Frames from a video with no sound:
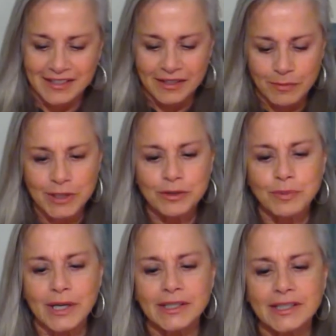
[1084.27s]
The mental
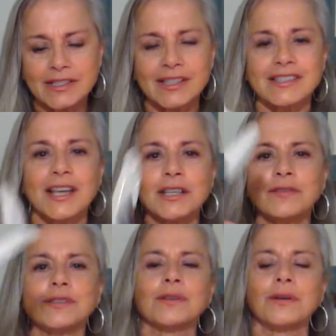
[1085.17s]
body is the Ten of
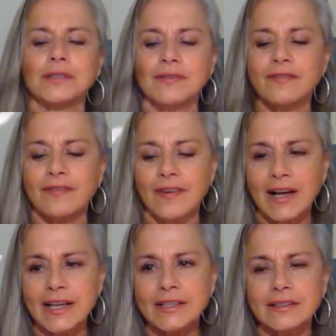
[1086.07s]
Swords.
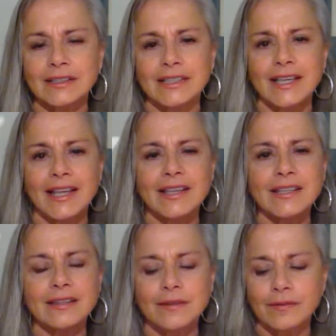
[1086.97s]
Finally,
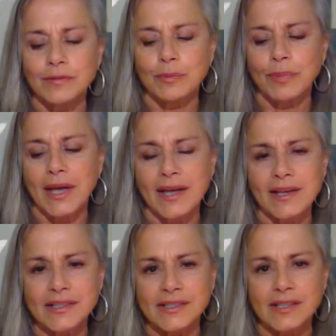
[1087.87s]
anything from the
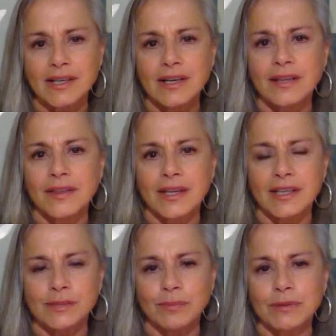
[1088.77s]
past that
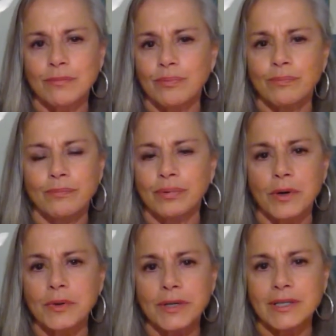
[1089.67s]
has been
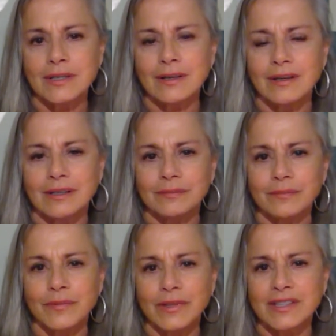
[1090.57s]
broken. Um,
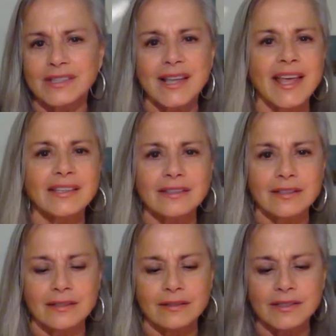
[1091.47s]
this is
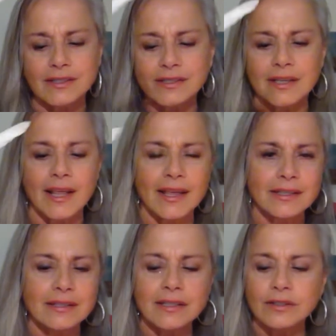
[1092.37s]
ended. This is an
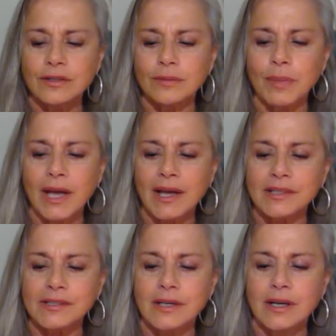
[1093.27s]
ending to the
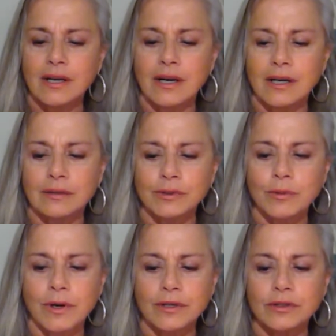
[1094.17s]
past. Um, you
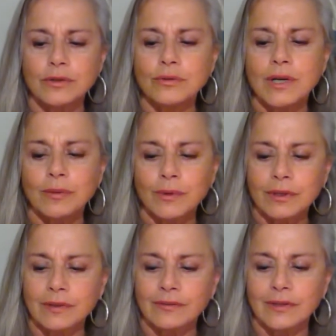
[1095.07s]
are in a new network
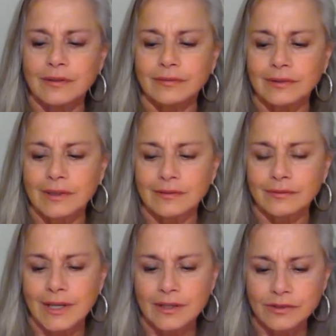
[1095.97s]
of, of, of,
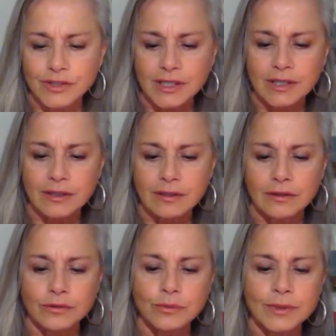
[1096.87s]
energy here, a
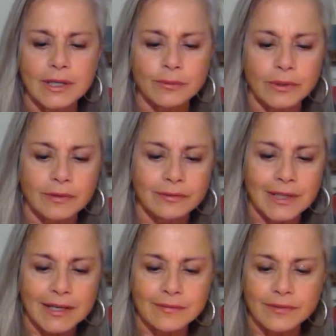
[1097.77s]
new network of
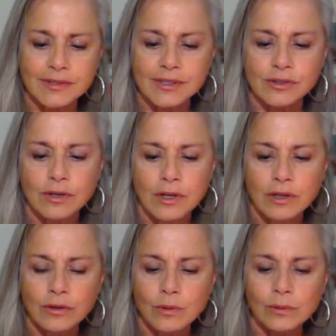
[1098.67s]
life. This is
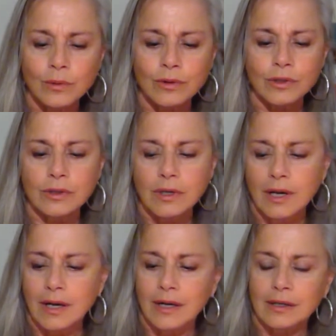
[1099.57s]
no longer
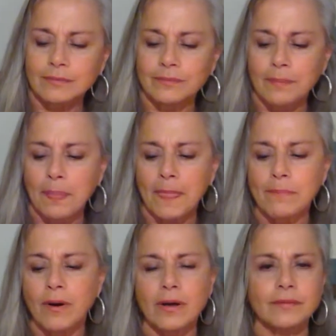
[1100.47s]
um,
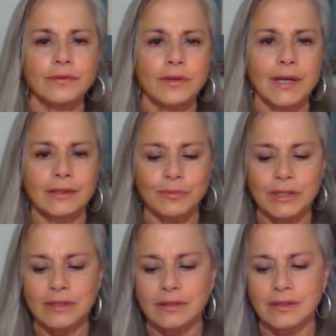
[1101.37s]
part of your
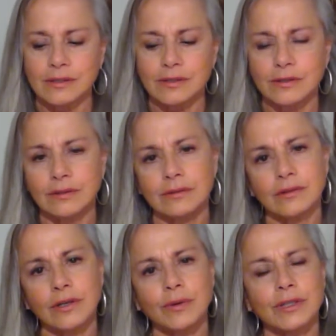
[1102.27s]
element. It's, you're, you're
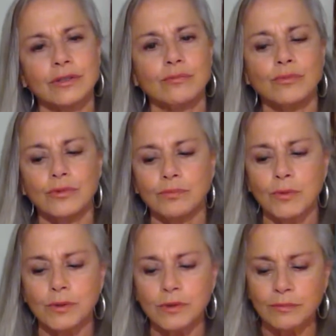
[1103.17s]
going into
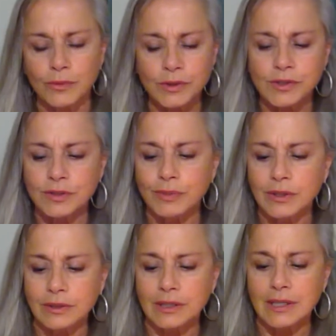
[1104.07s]
more, more
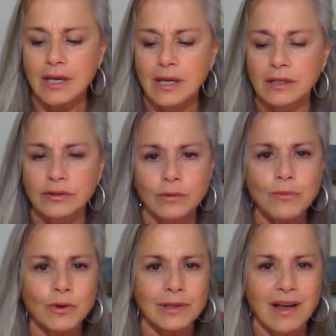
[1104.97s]
stability, no
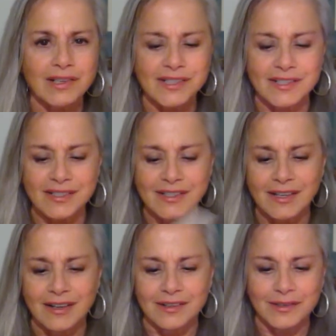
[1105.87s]
more losses.
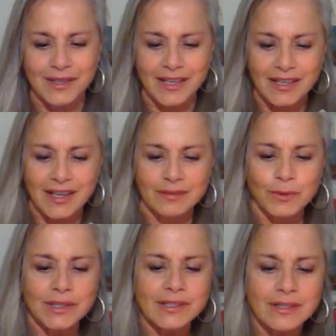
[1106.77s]
Okay, and
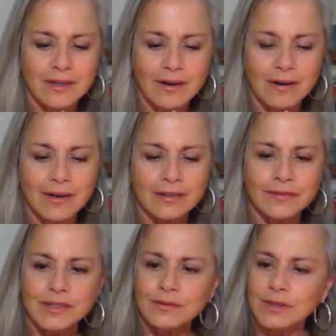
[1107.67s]
what is in the heart of
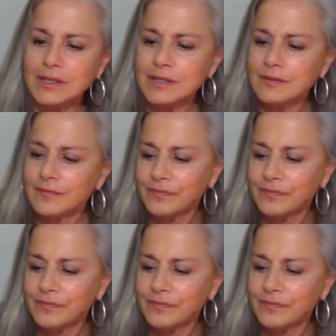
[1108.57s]
this reading?